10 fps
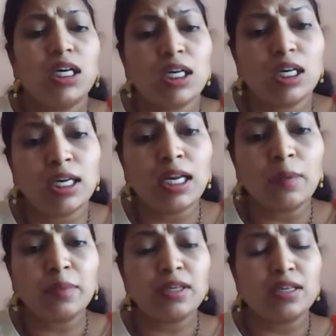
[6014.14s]
her
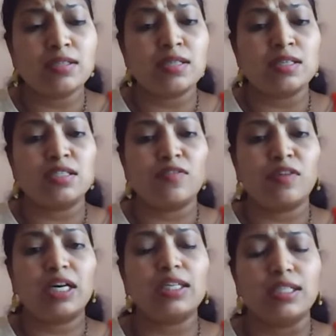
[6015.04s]
unhappiness is
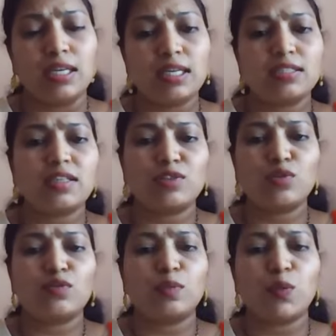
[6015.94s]
defined in the next
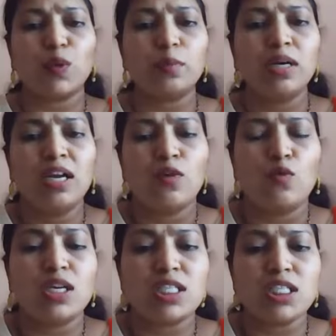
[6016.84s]
section of the poem,
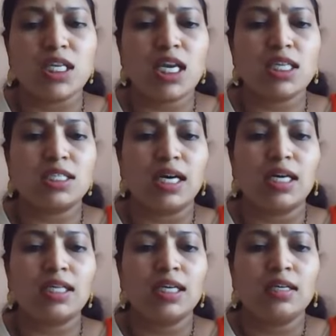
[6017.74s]
where she says
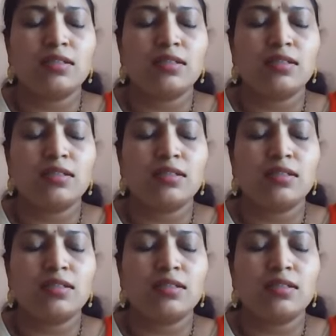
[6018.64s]
that,